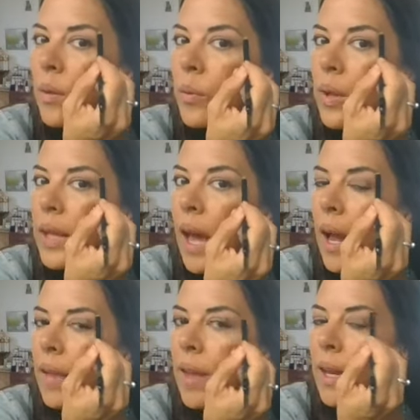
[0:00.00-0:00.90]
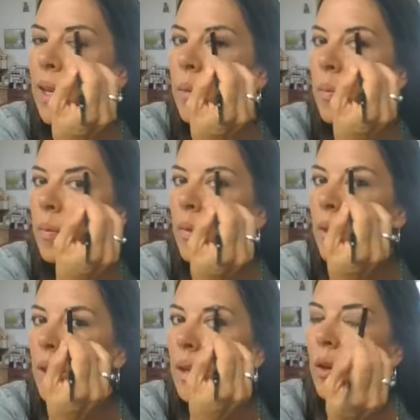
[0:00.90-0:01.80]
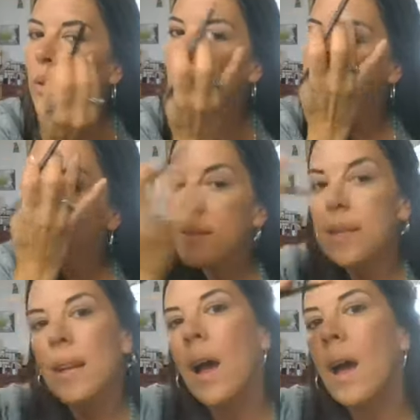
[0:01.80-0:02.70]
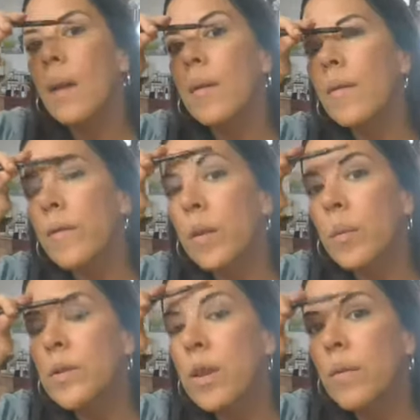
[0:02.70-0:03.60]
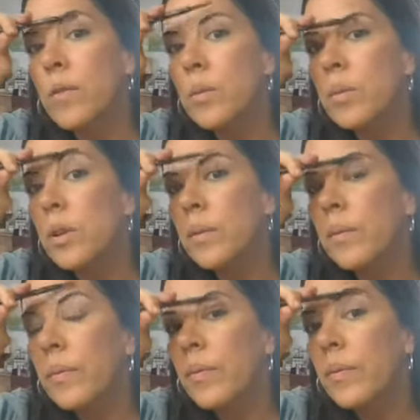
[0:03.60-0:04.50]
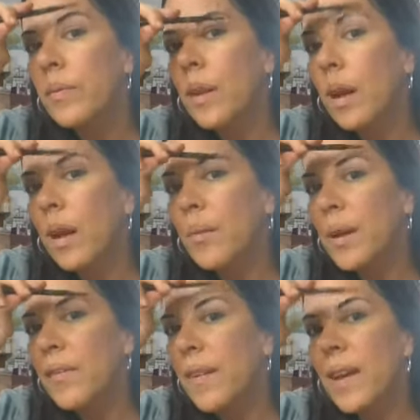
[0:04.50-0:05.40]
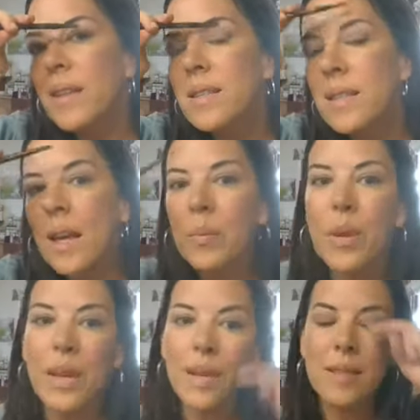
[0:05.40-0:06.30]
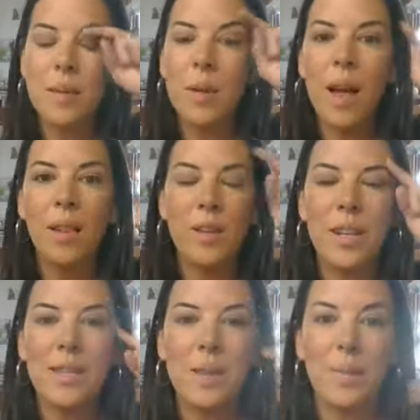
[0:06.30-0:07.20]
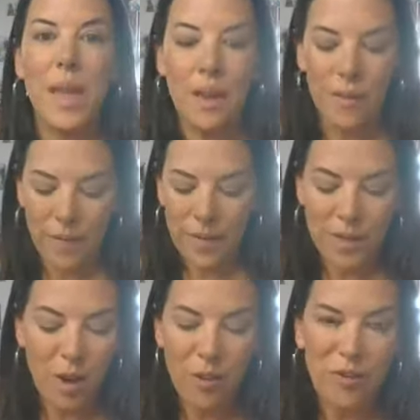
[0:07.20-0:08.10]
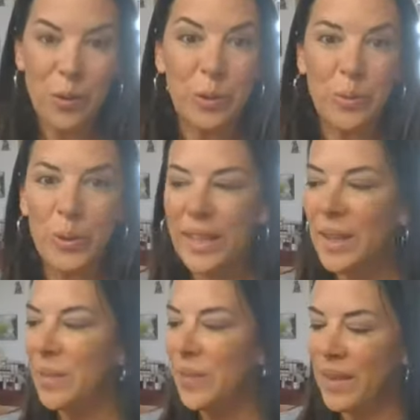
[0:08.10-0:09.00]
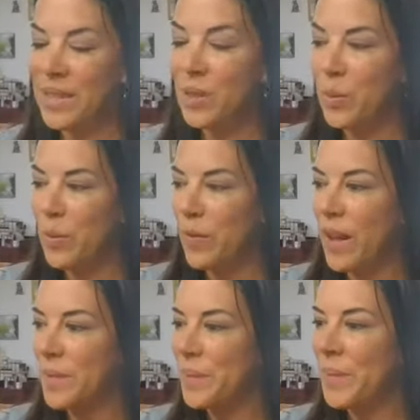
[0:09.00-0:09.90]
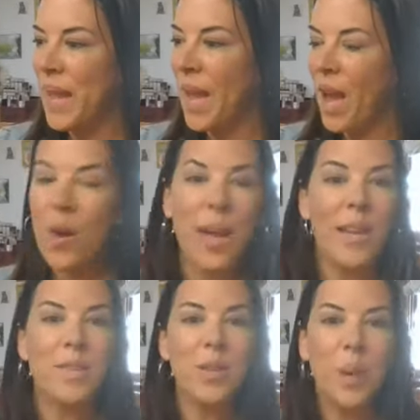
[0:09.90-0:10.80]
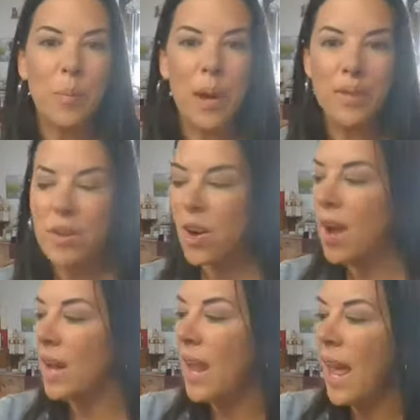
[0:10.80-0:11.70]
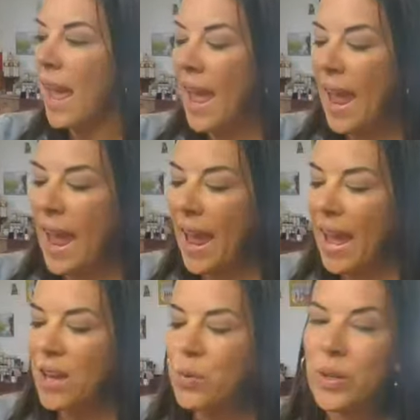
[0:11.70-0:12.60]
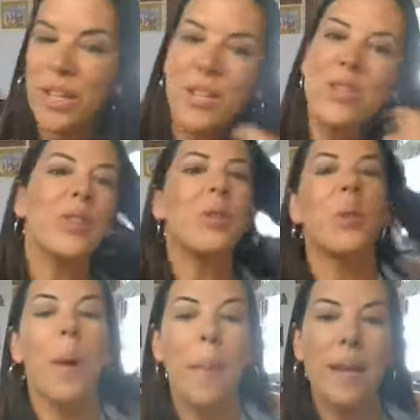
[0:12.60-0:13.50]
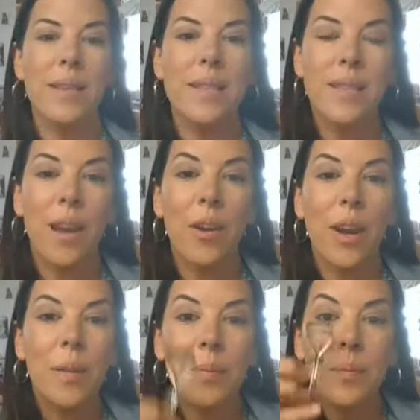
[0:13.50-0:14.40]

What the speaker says: really highlighting, the things that I feel most comfortable on my face and bringing some color and some life. It's an art form, really. It's super fun. Okay, so my brows are on and we're gonna do mascara.